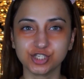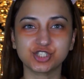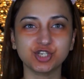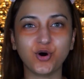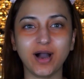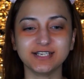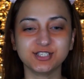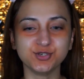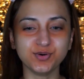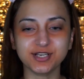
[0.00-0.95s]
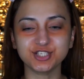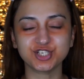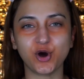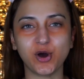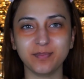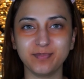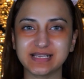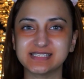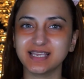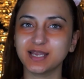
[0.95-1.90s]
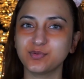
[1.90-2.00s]
So I do enjoy
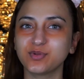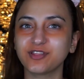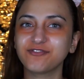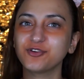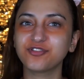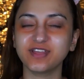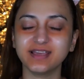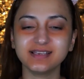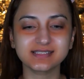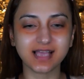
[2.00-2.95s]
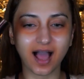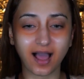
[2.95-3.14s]
mixing it with a few things.